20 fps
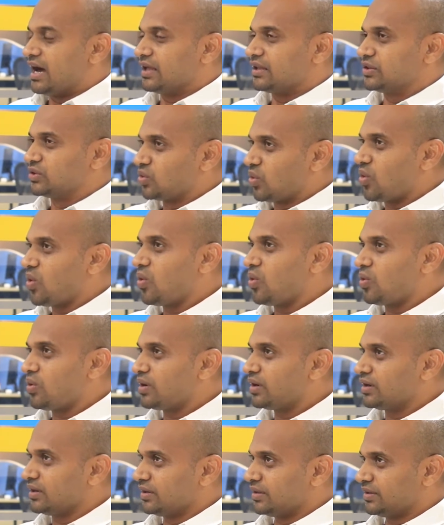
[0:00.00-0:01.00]
though
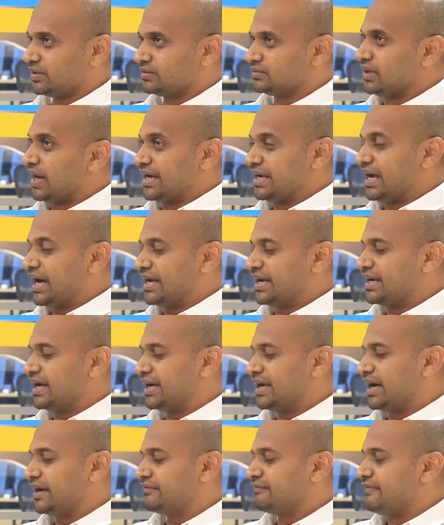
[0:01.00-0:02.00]

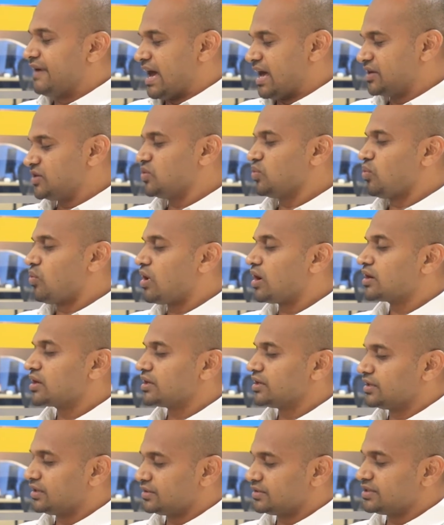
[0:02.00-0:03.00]
I value
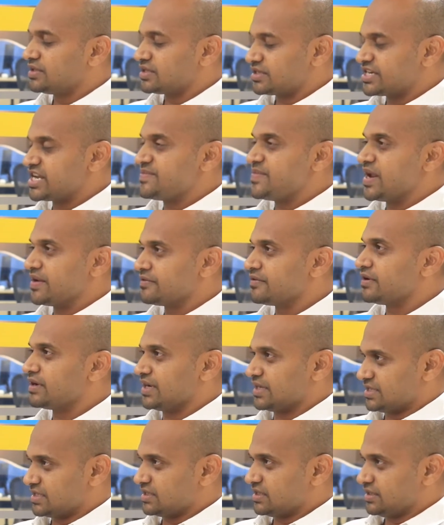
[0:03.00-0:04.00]
what the streaming world
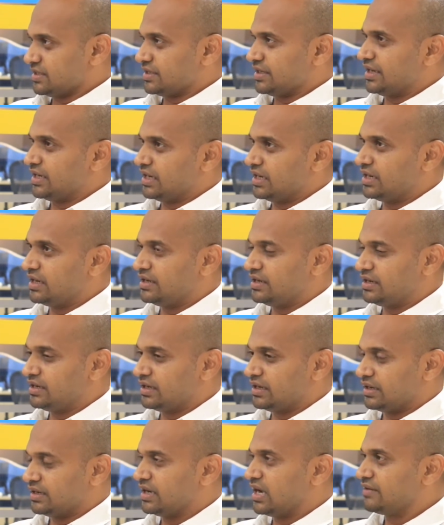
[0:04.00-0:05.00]
has
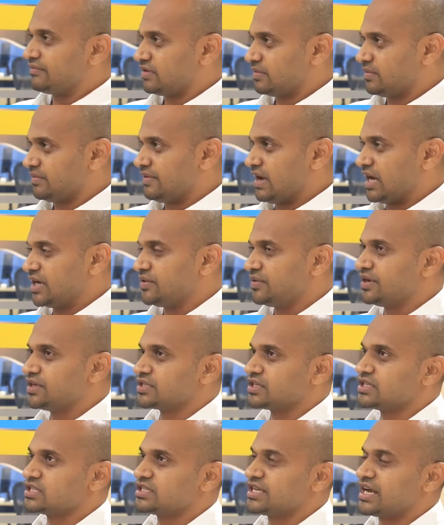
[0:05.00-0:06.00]
done from a value
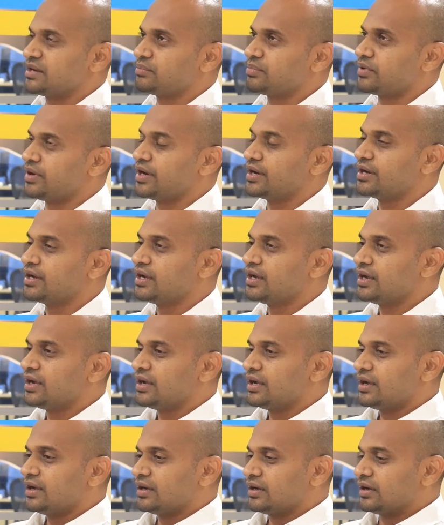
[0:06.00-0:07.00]
addition standpoint,
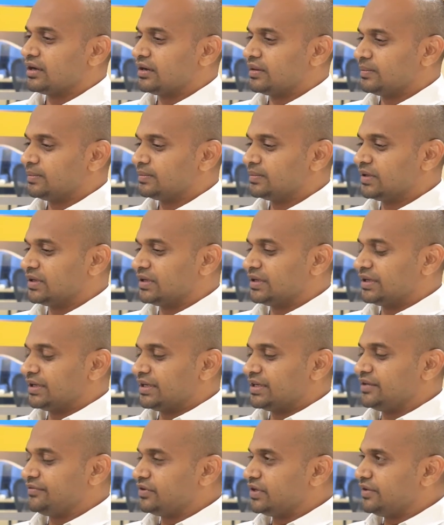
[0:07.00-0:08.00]

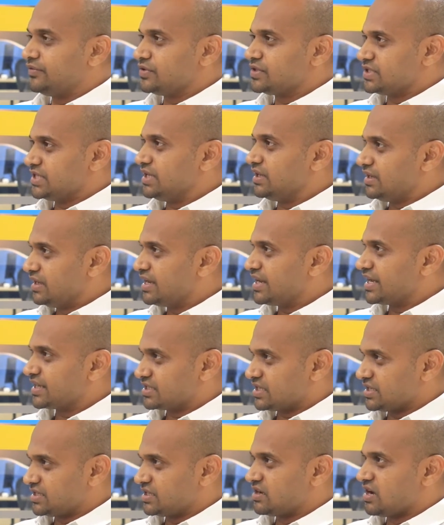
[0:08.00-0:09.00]
if you see
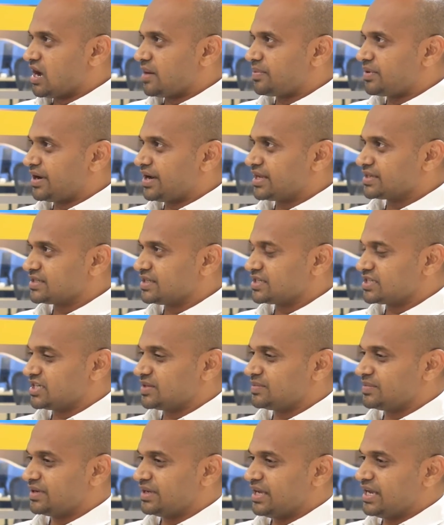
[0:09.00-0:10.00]
Linux as an operating
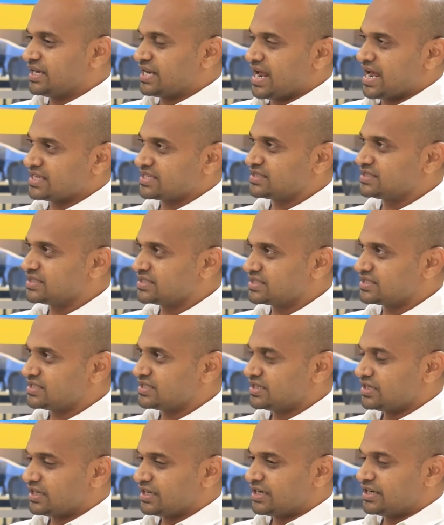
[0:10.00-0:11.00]
system, it has
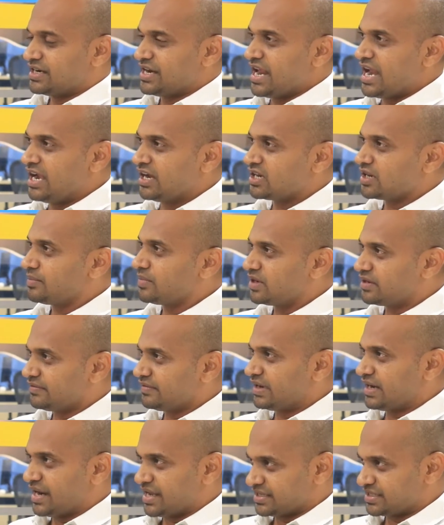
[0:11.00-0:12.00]
this interrupt
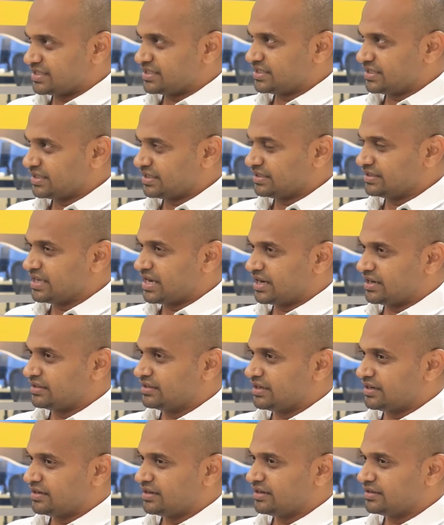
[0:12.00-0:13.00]
drivenness that
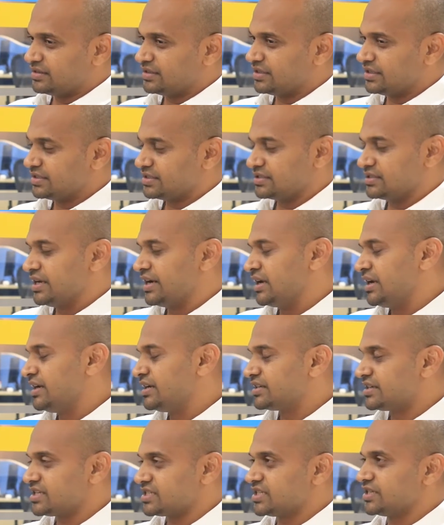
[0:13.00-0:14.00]
is a little
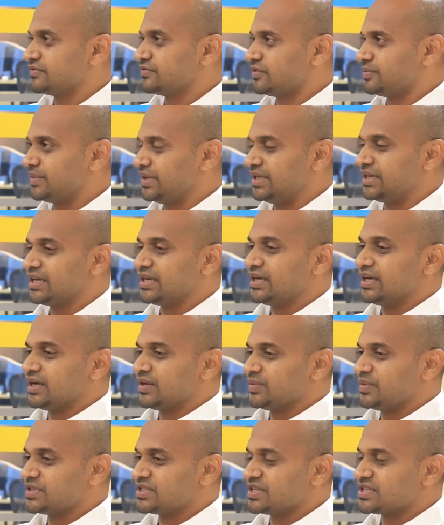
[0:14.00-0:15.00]
interesting for me,
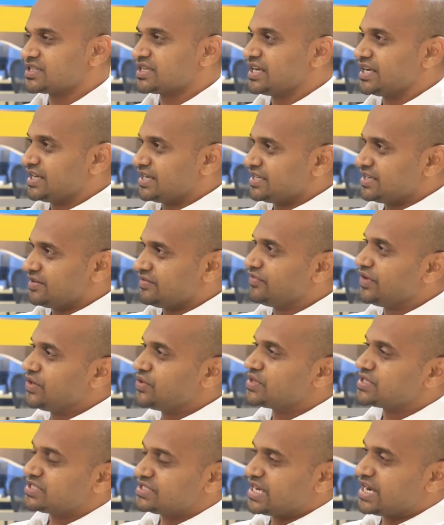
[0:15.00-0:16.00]
which is when
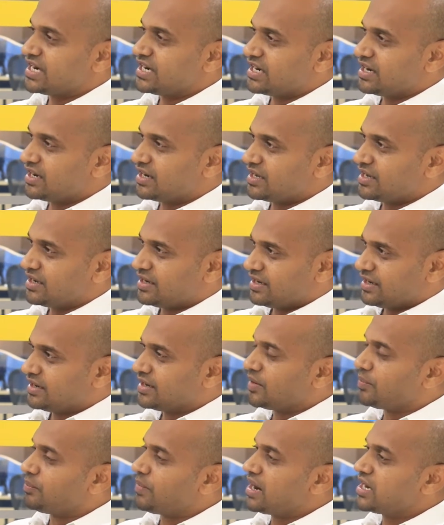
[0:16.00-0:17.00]
you send
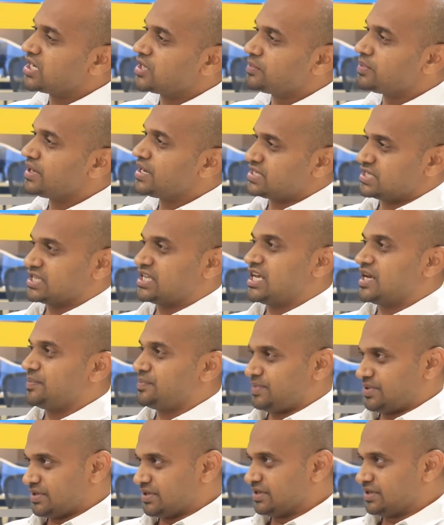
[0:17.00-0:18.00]
multiple
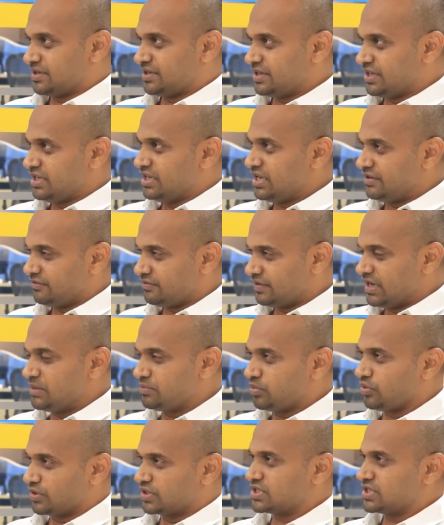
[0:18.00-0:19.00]
escape
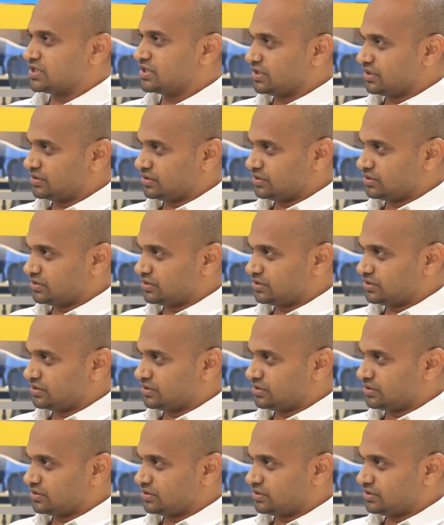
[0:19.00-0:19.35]
inputs